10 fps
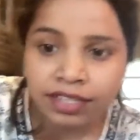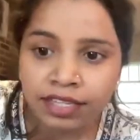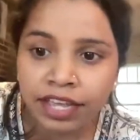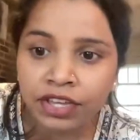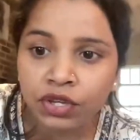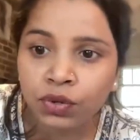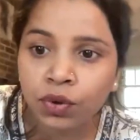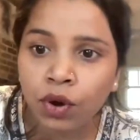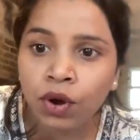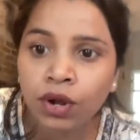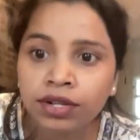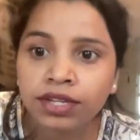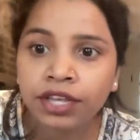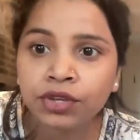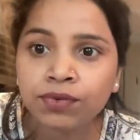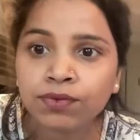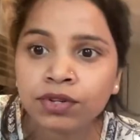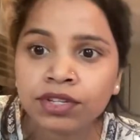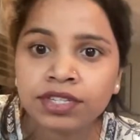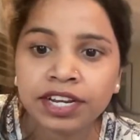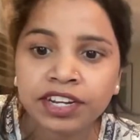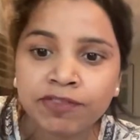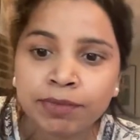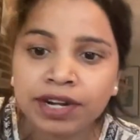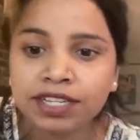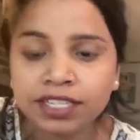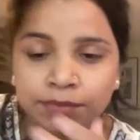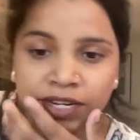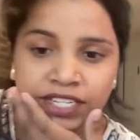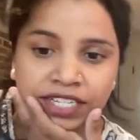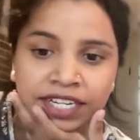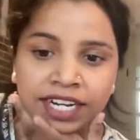Thank you all. Thank you for this active participation.